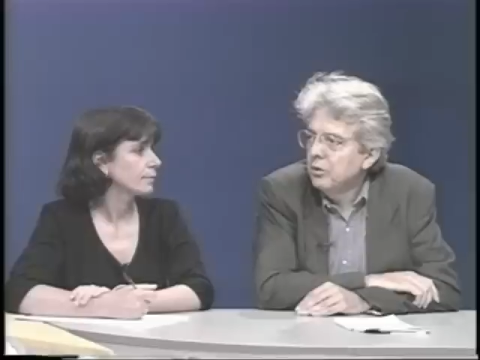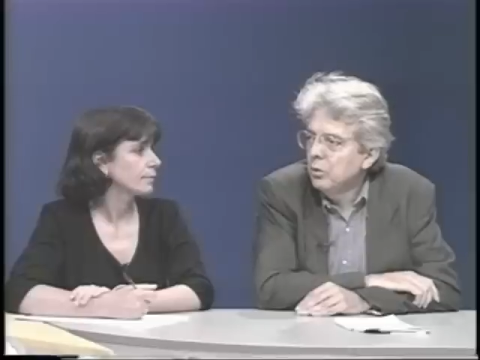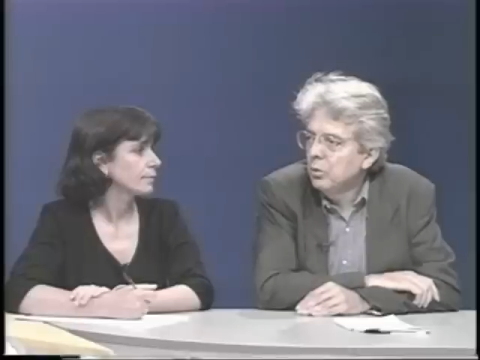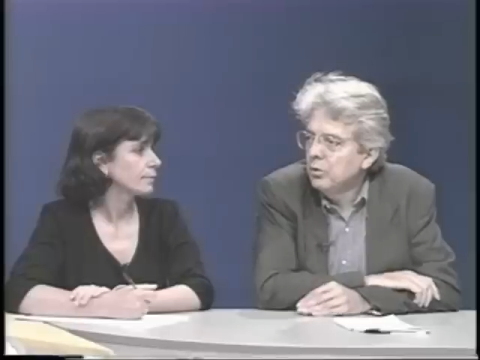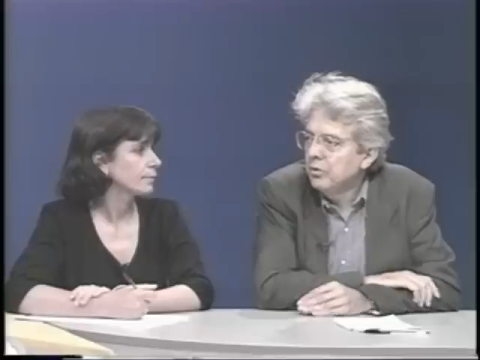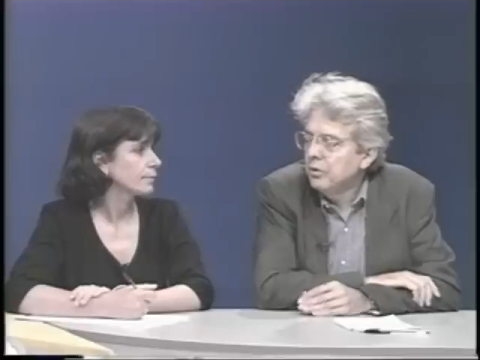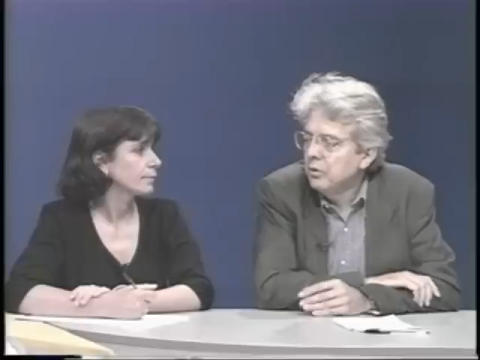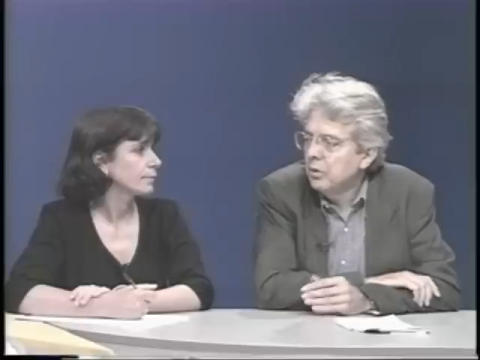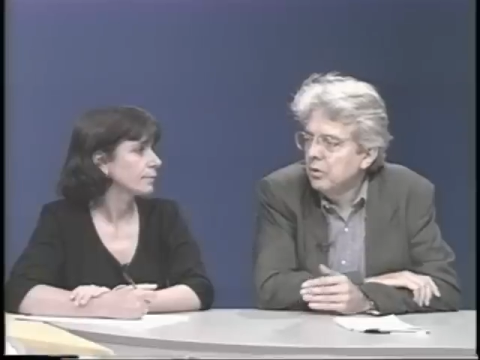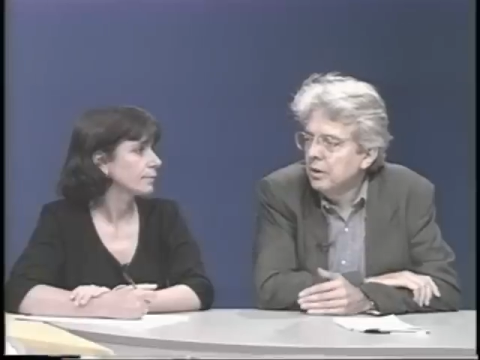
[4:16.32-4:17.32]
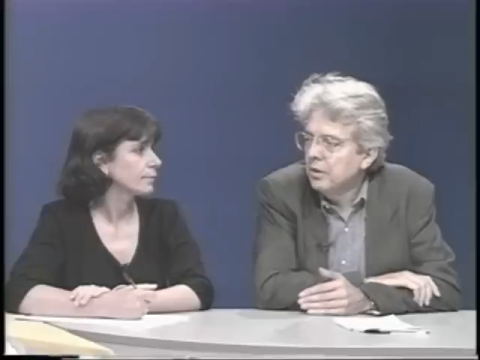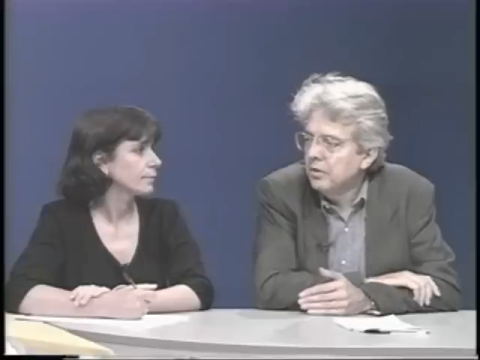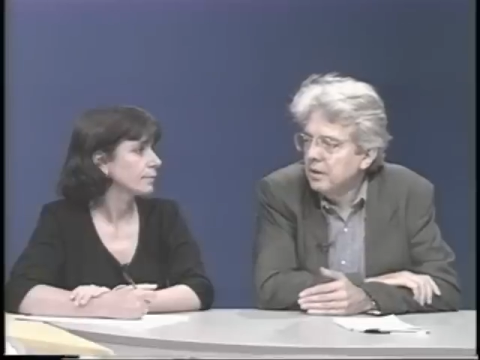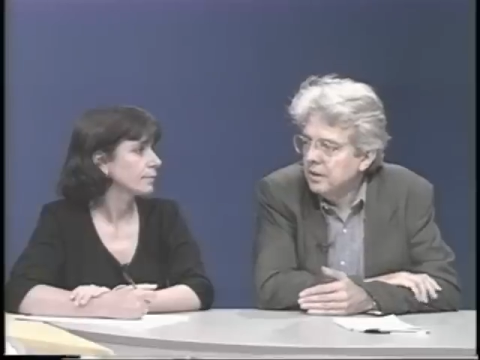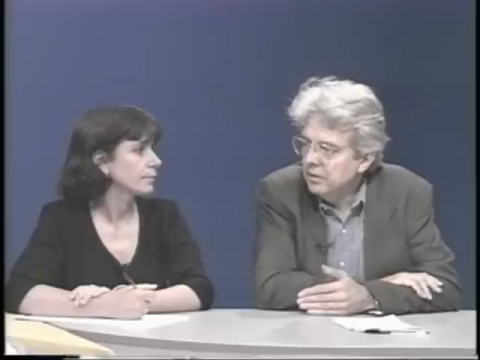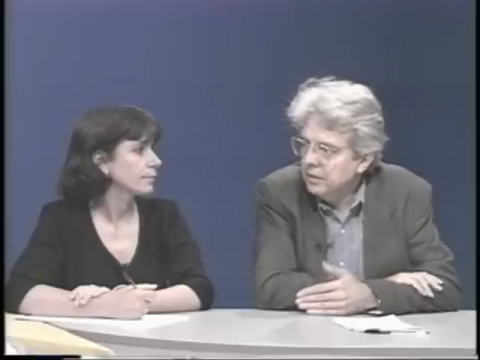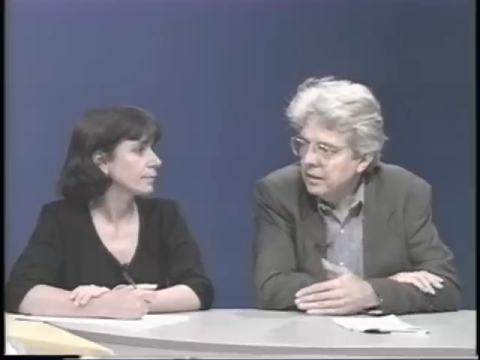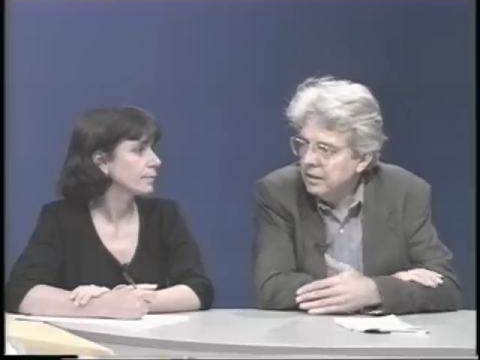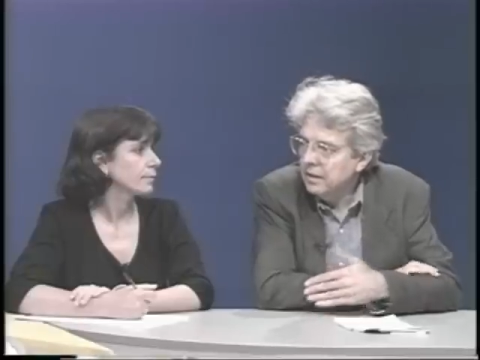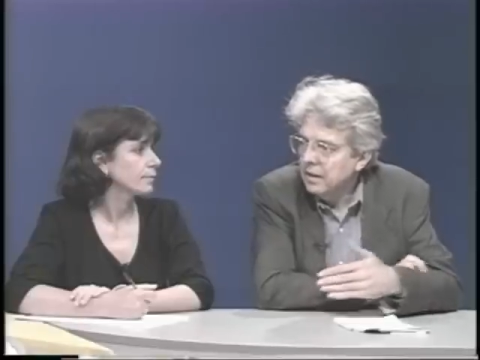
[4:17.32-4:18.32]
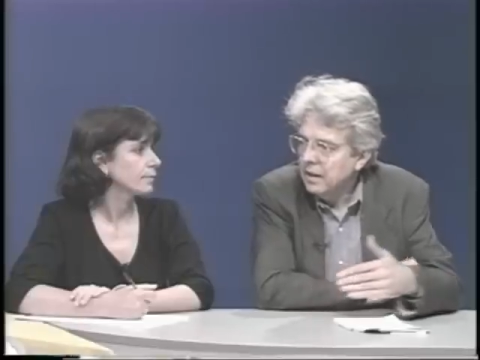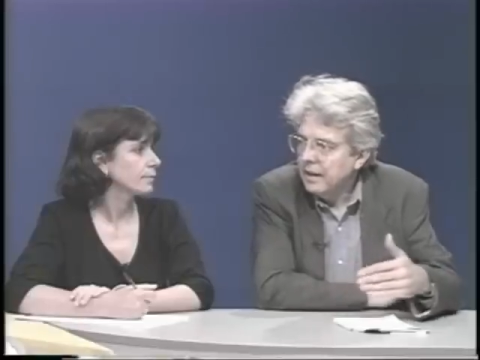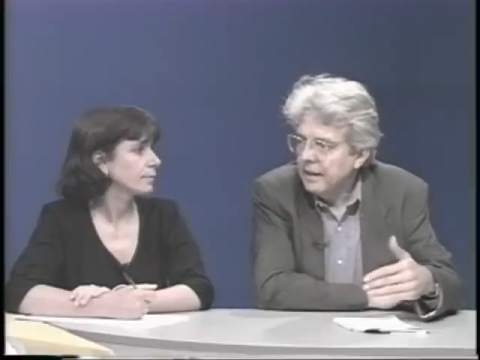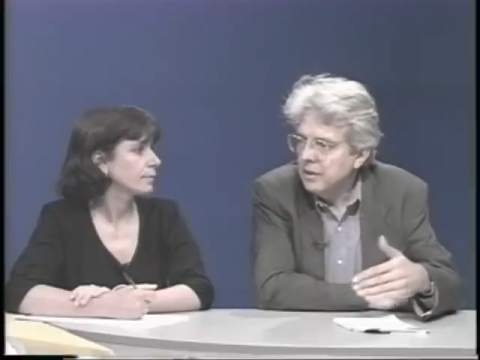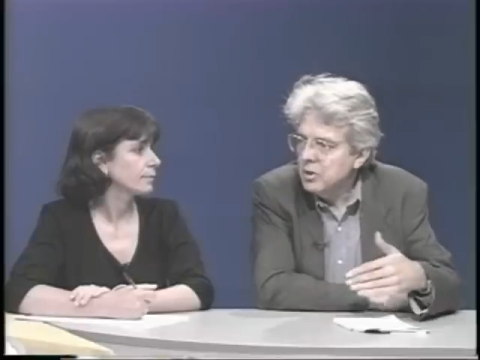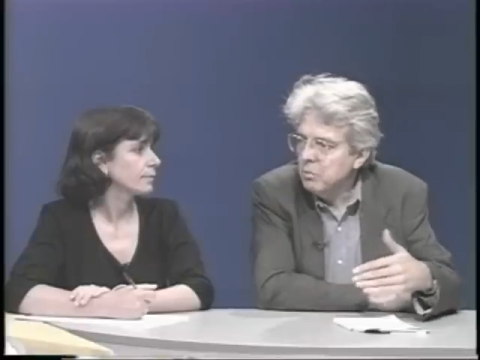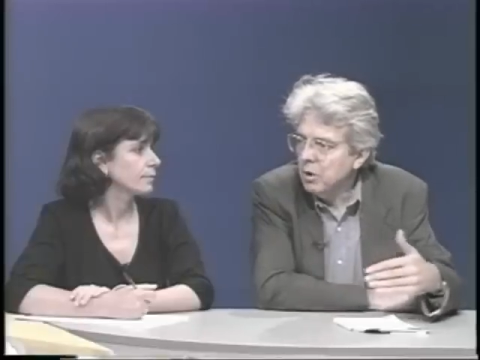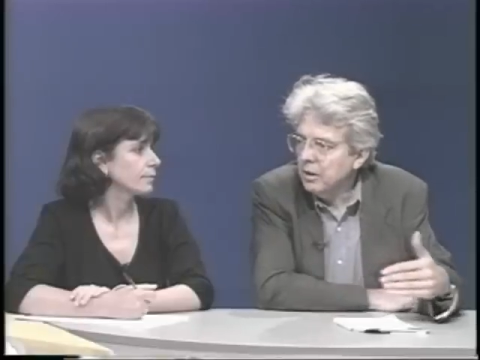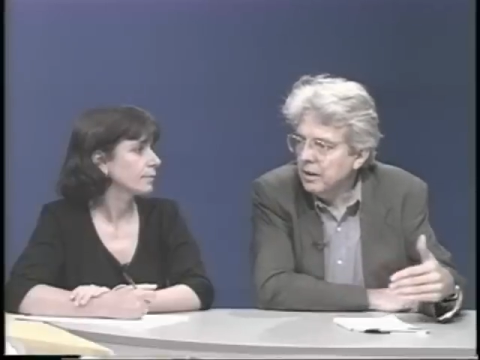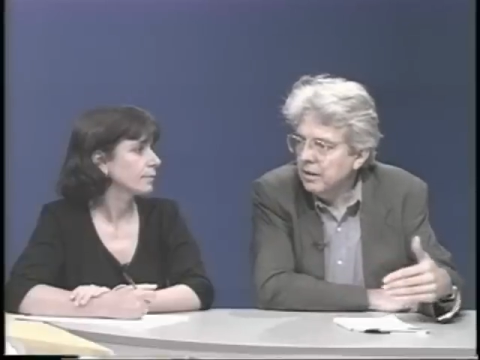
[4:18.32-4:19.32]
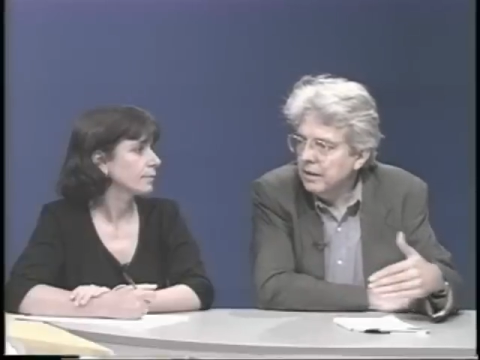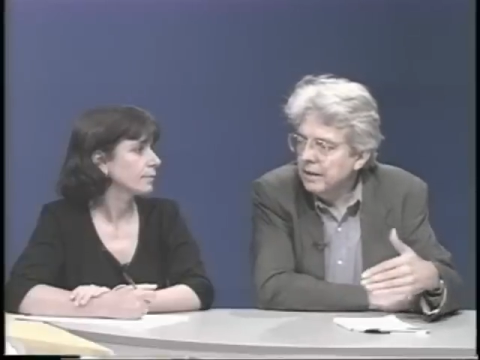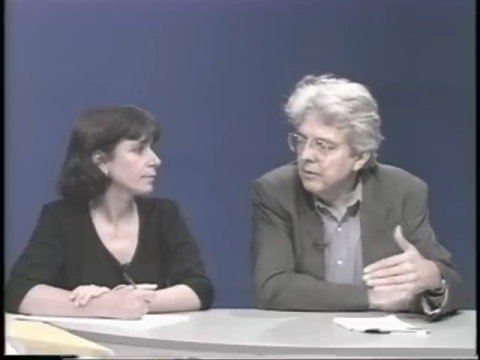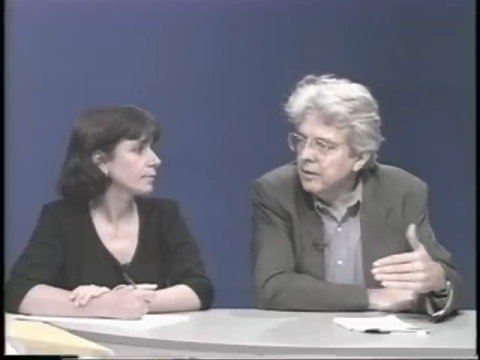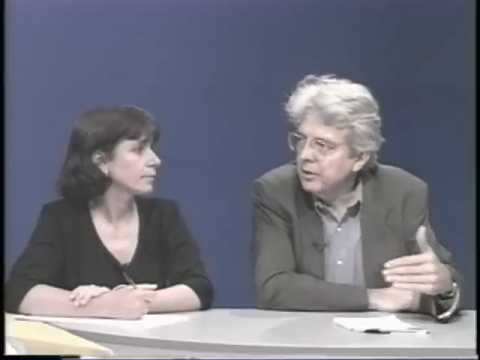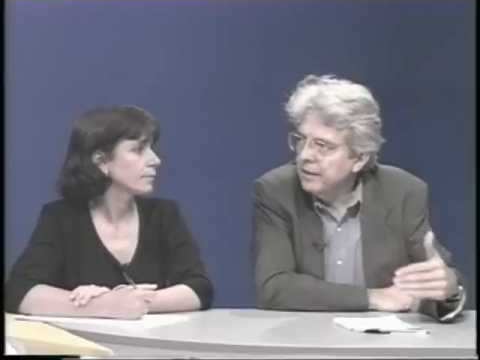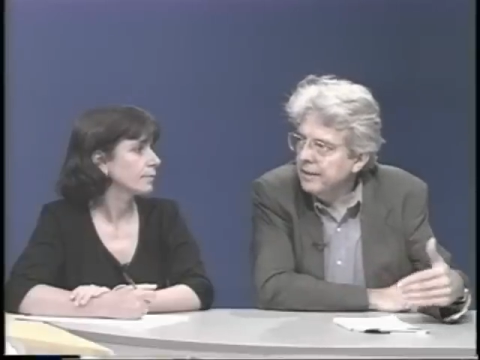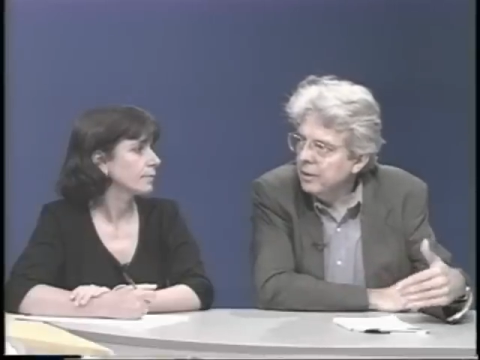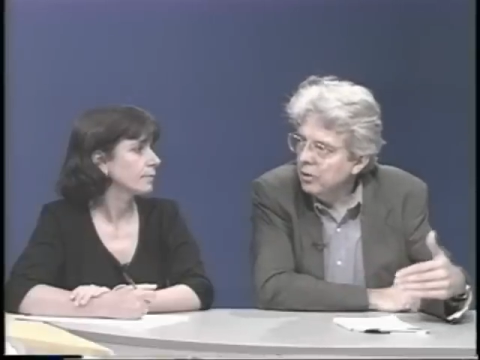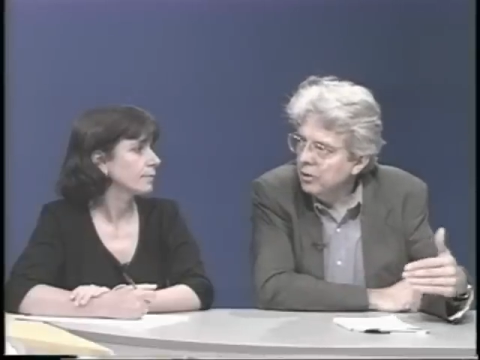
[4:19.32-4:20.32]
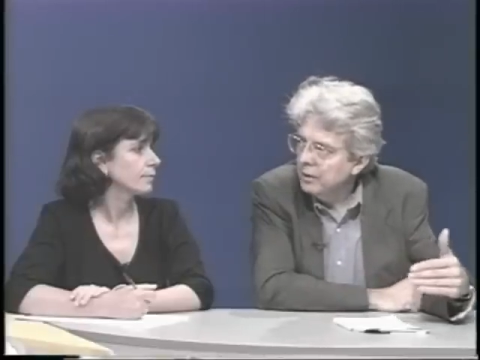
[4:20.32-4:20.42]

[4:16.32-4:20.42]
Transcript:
Speaker 1: was used to criticize a hegemonic and very